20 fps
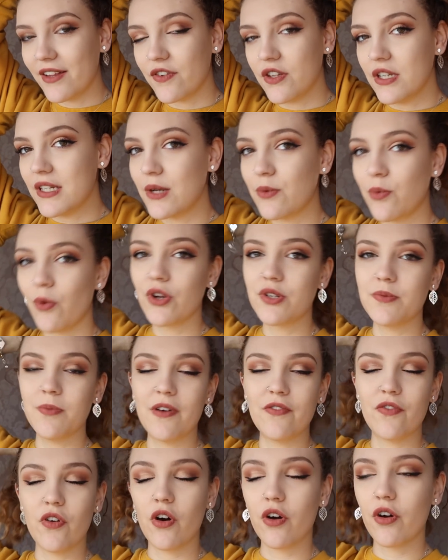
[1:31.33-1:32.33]
If you did watch
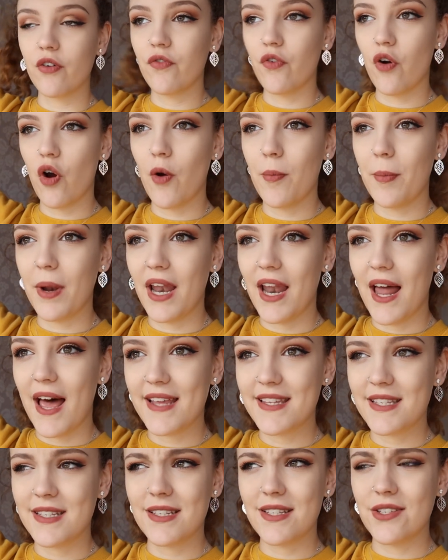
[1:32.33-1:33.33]
my vlog from
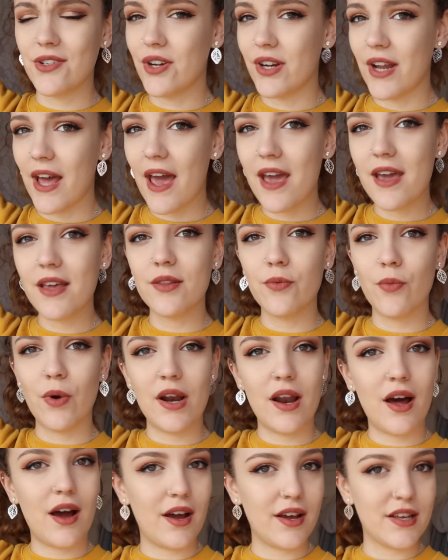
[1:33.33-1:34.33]
last Sunday
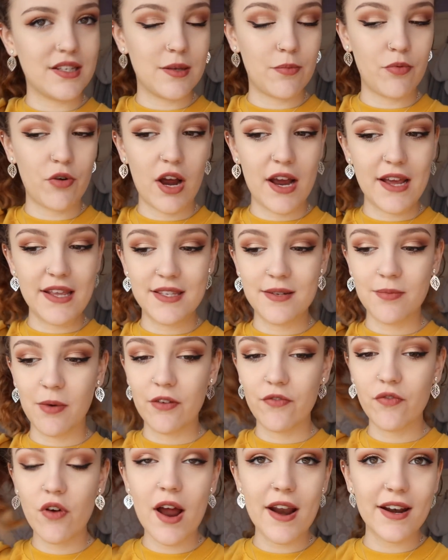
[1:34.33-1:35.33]
when I surprised my
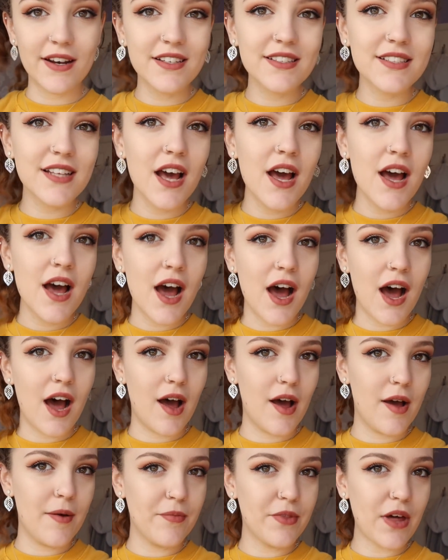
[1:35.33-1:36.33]
friends,
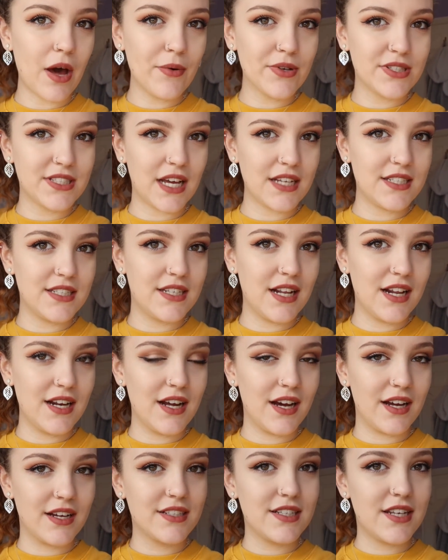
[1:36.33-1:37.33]
that was Saturday
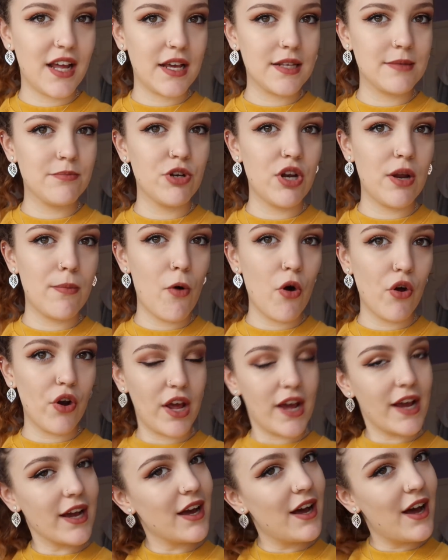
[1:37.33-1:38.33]
night. Today is Monday
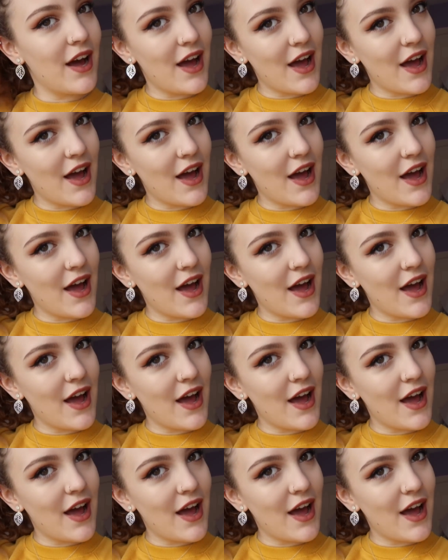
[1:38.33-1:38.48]
morning.